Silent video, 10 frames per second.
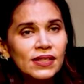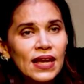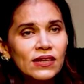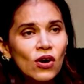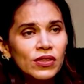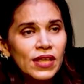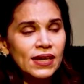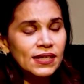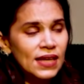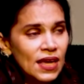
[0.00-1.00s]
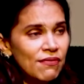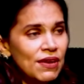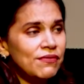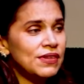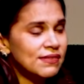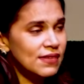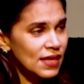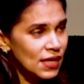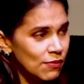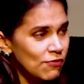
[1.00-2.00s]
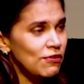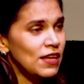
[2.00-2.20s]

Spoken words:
that on that day when we see Him